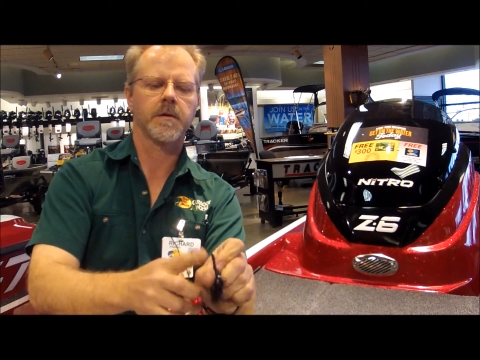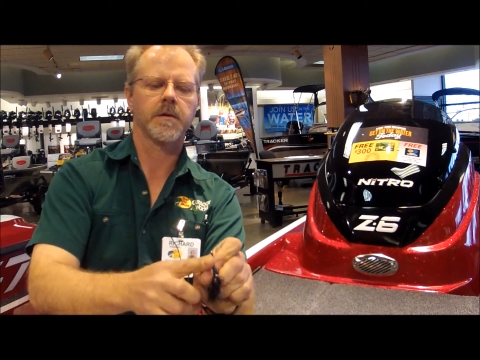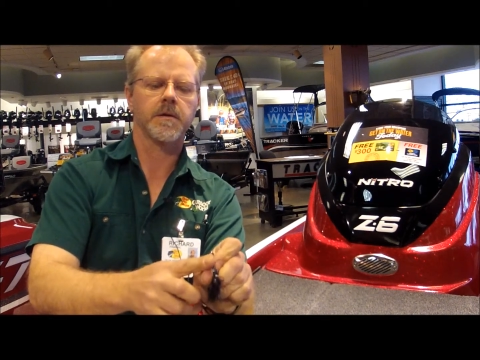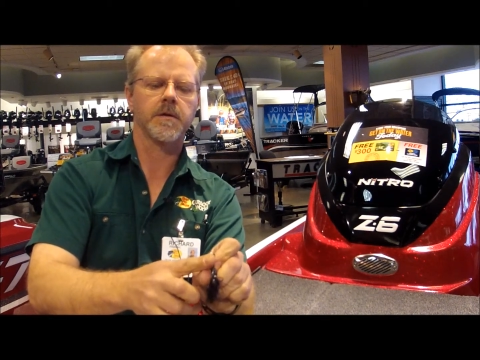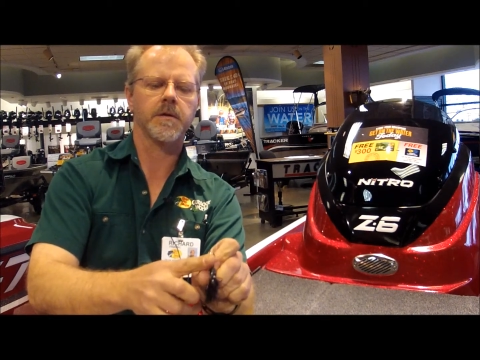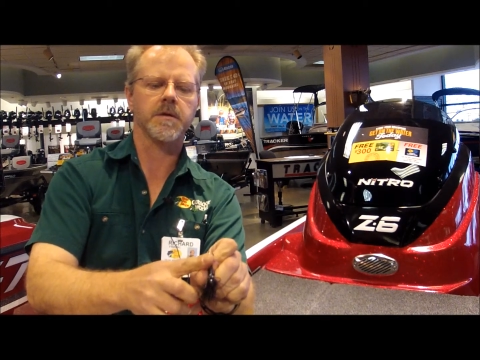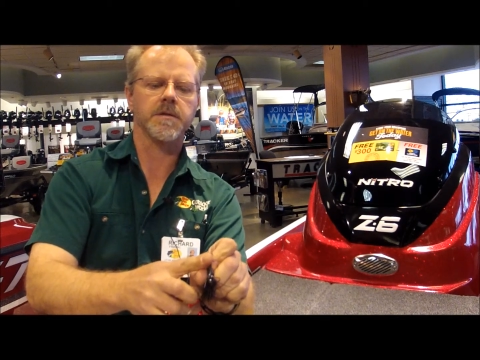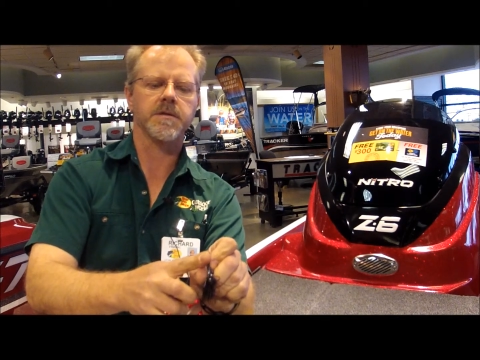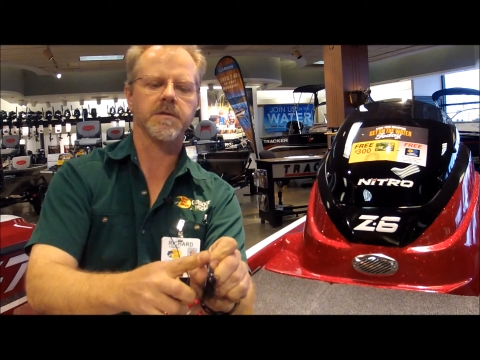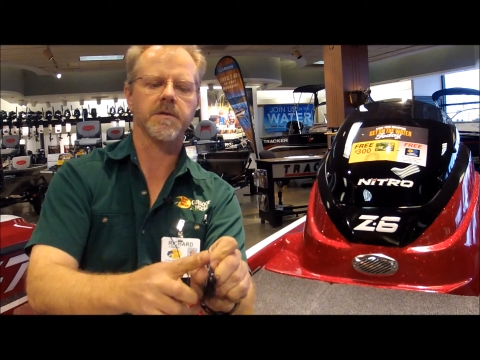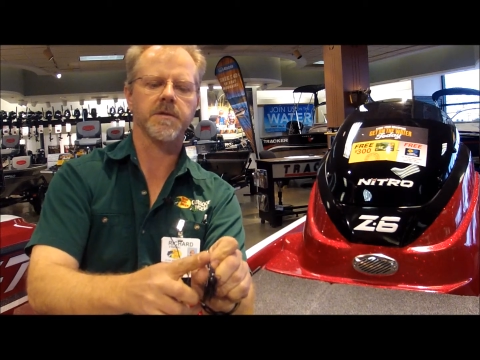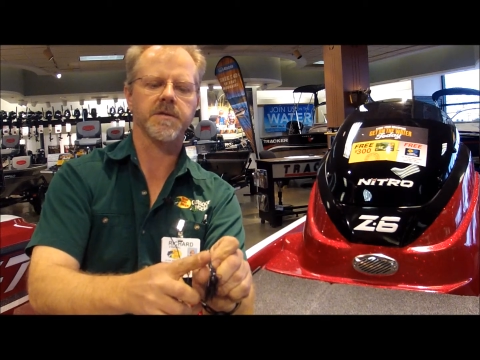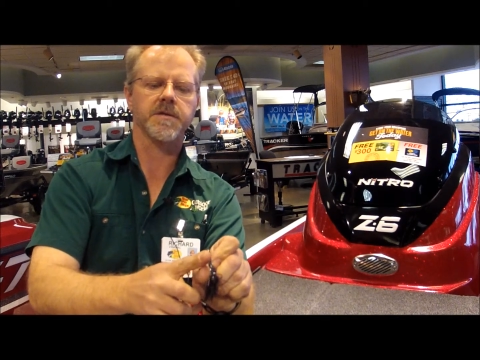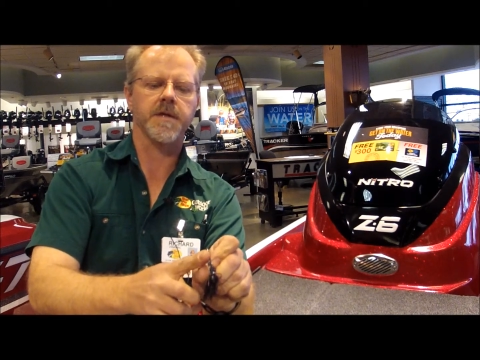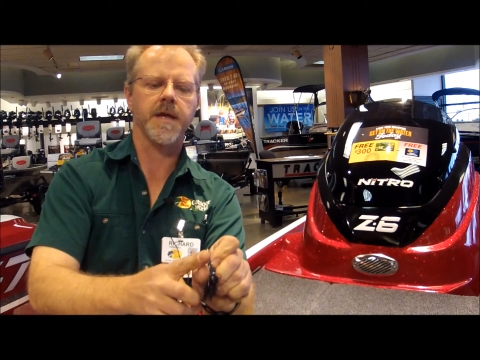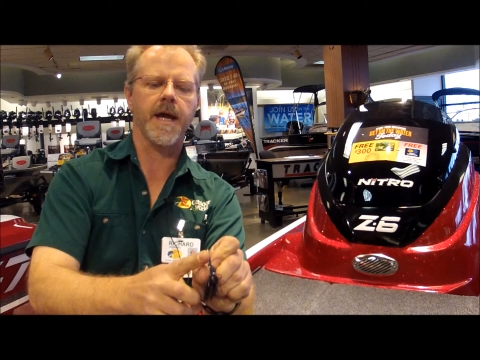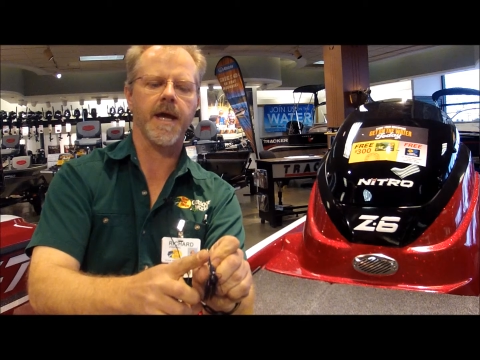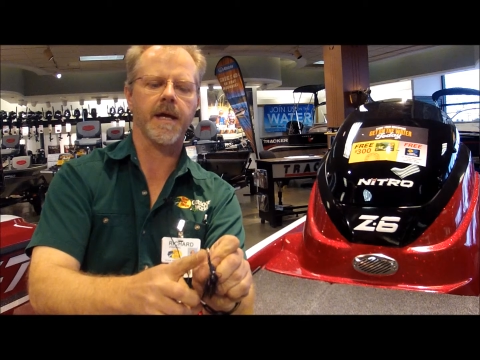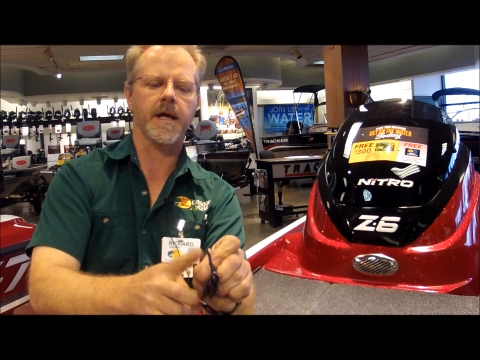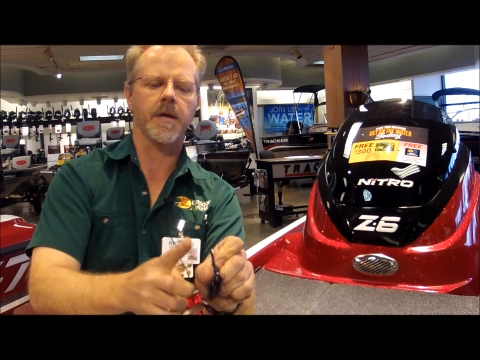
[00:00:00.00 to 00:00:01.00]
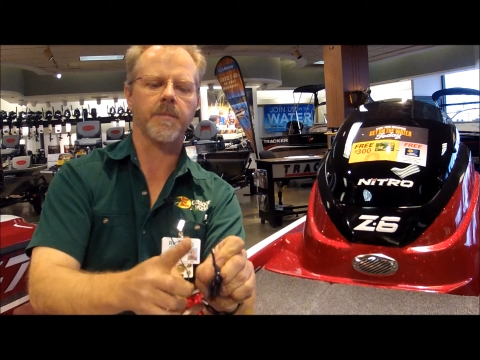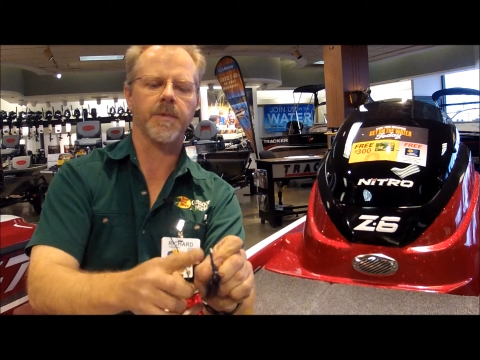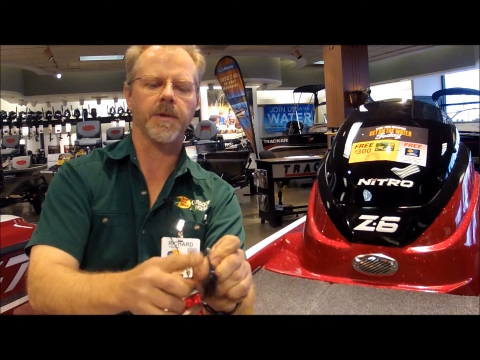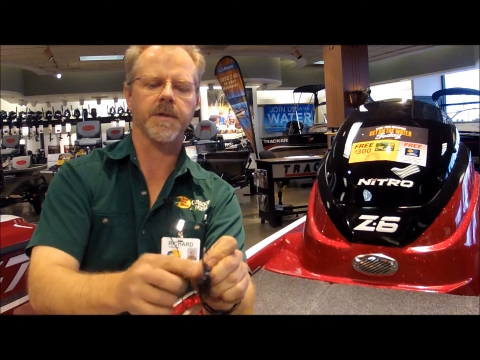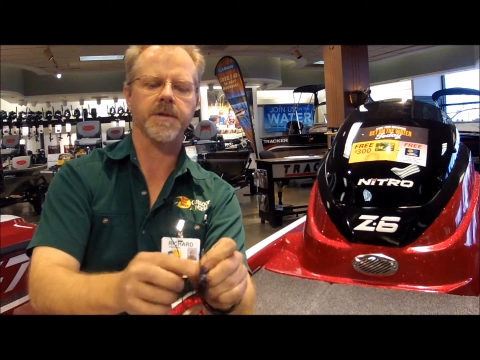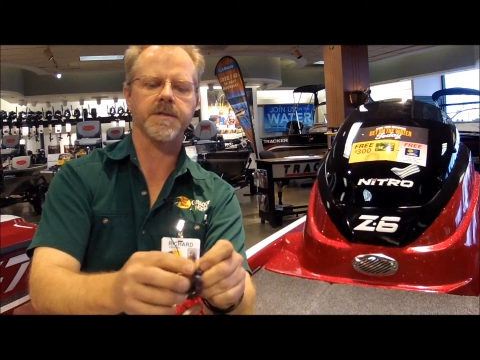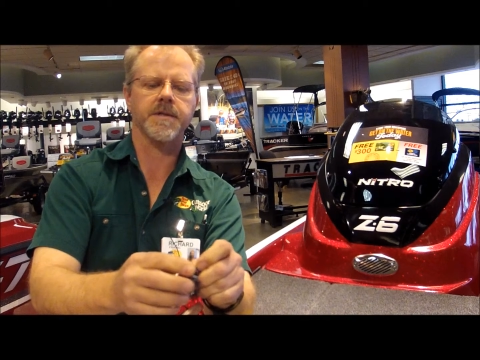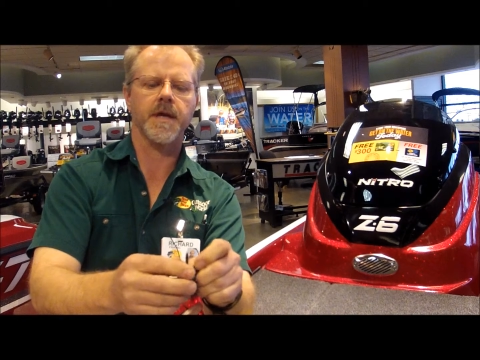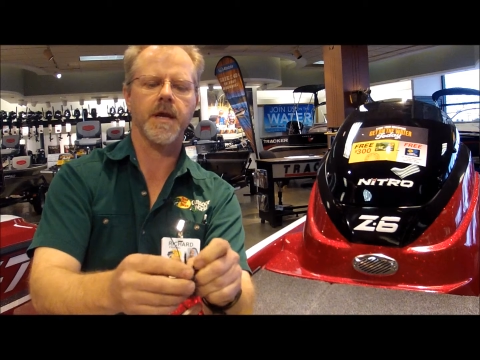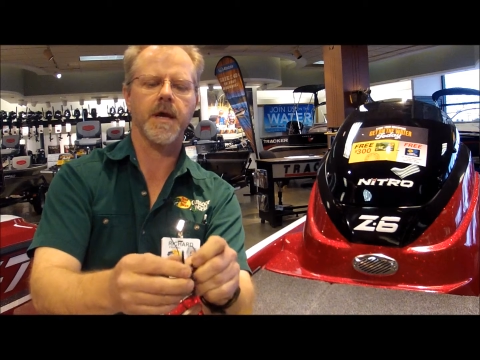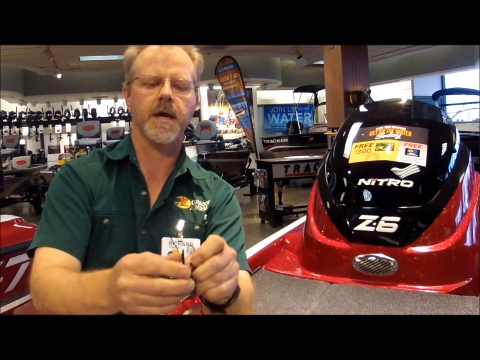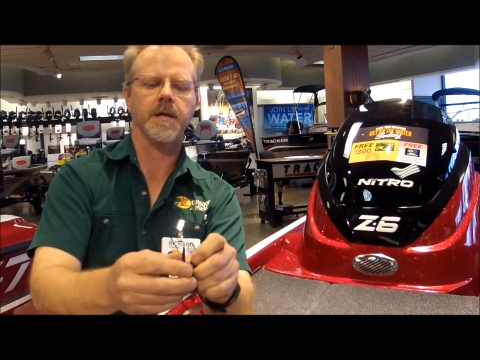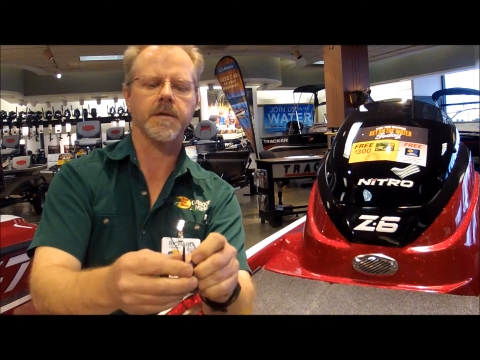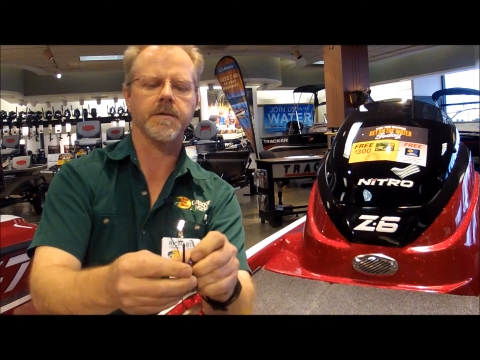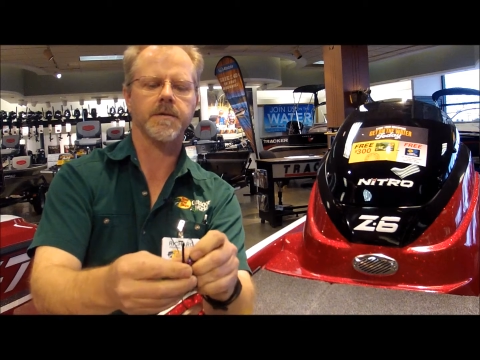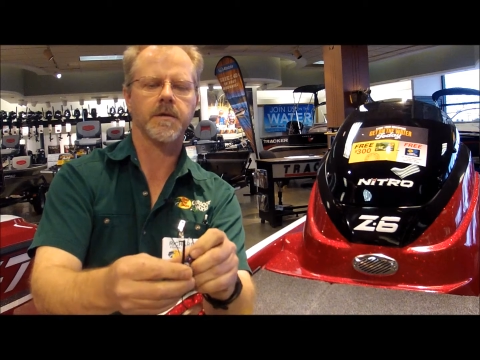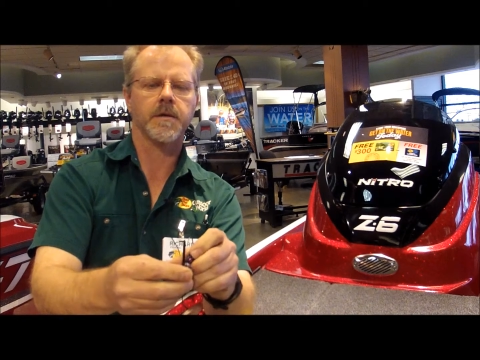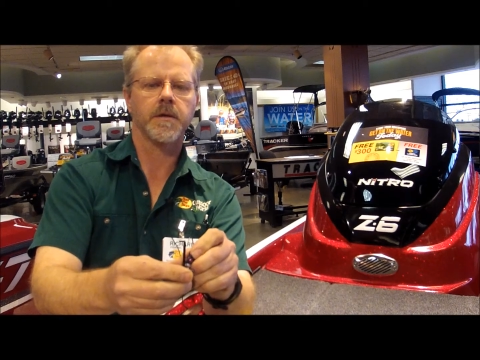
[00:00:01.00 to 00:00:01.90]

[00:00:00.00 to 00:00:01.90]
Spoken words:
You can still snag up on the sides.